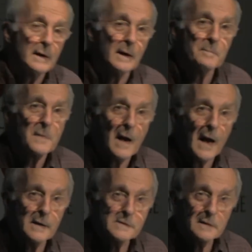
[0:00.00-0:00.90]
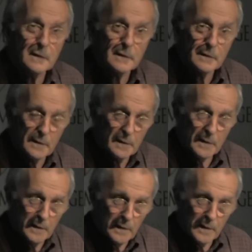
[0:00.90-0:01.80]

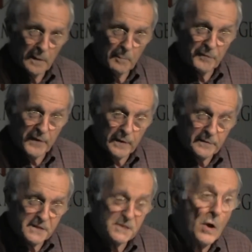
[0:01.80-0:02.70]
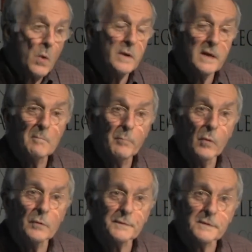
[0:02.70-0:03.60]
But this is only
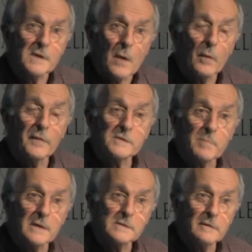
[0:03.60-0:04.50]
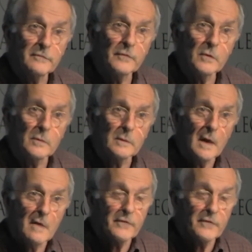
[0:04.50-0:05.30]
important where there's plenty of food.